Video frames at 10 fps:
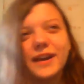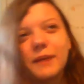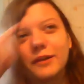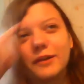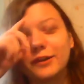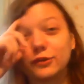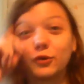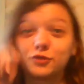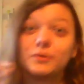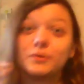I'm not gonna
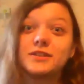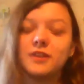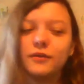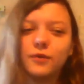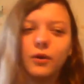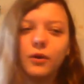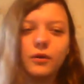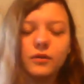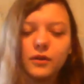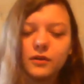torture myself, no.